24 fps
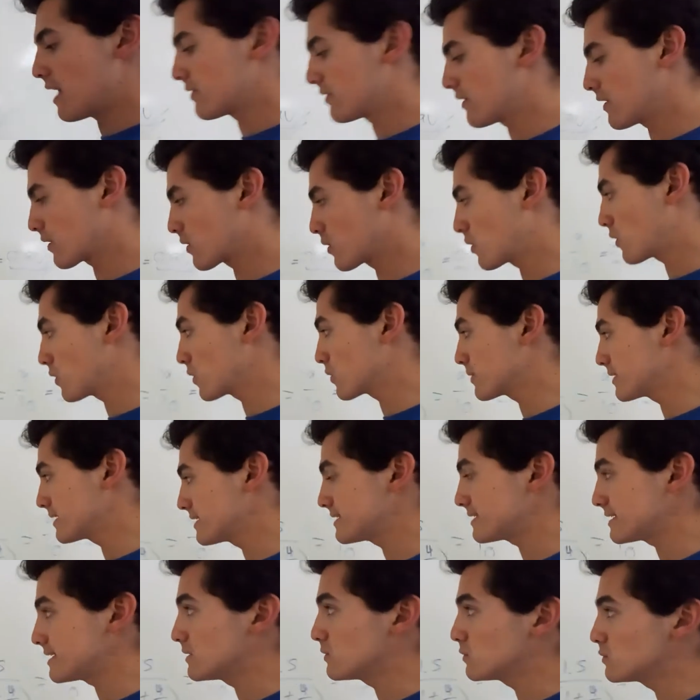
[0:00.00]
the
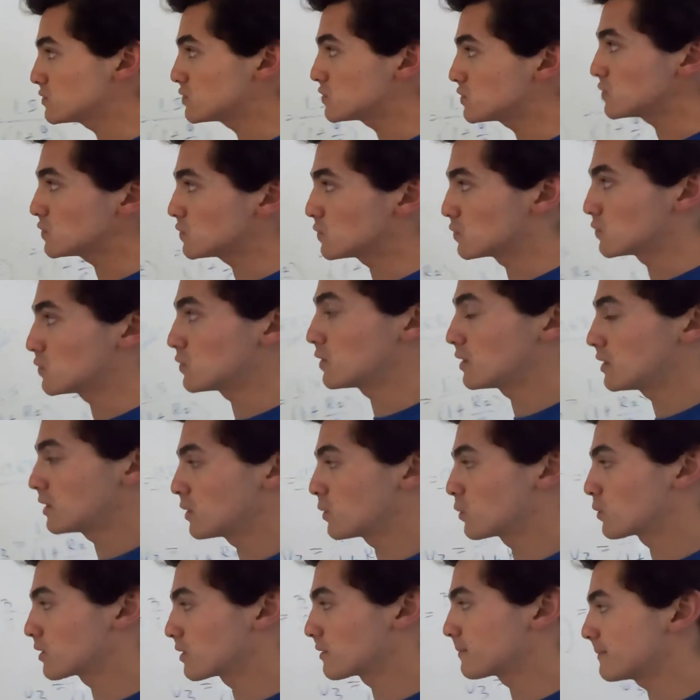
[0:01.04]
current in 2
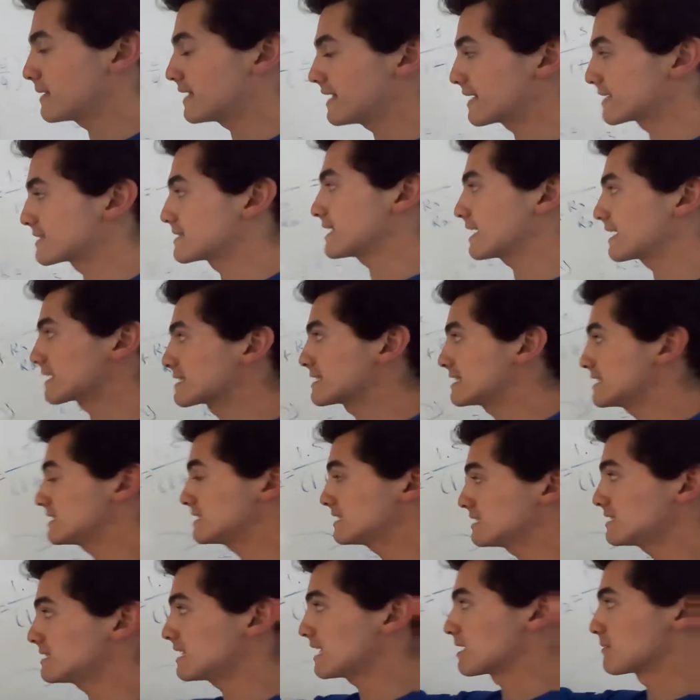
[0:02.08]
will be exactly
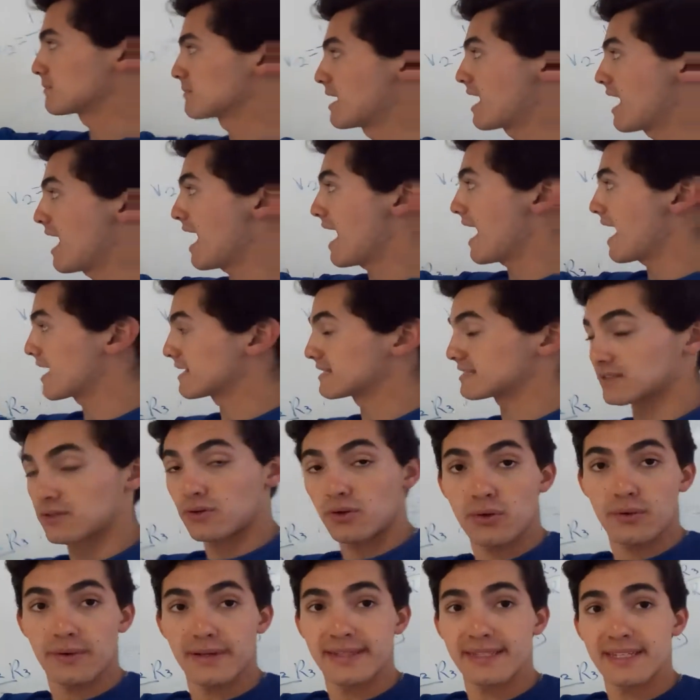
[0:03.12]
the same as
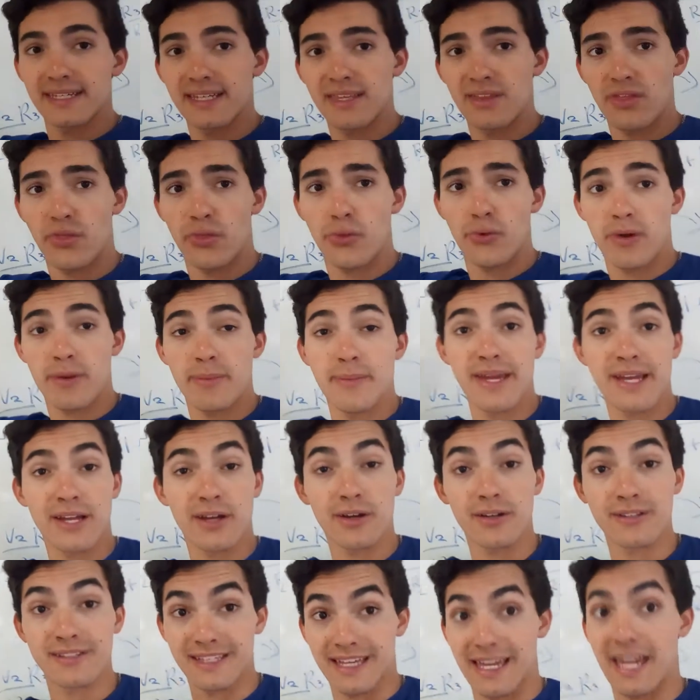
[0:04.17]
current in 3
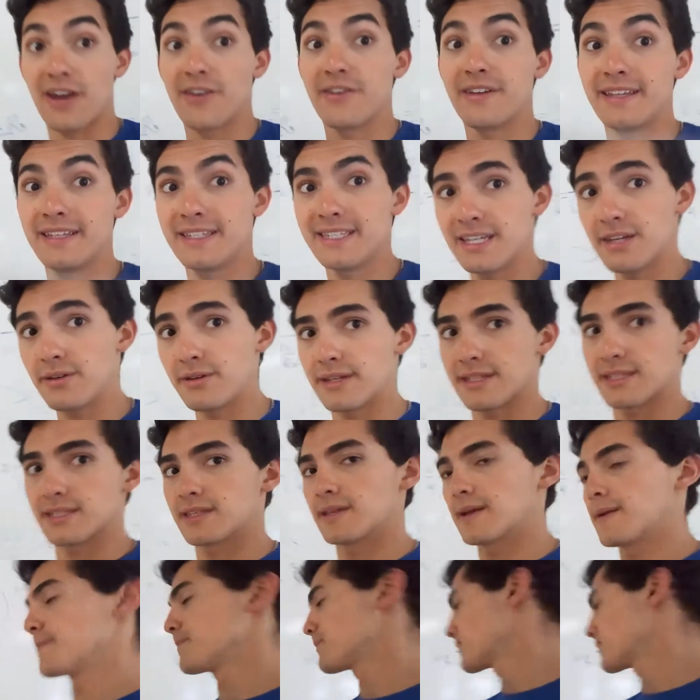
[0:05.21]
because they are in series.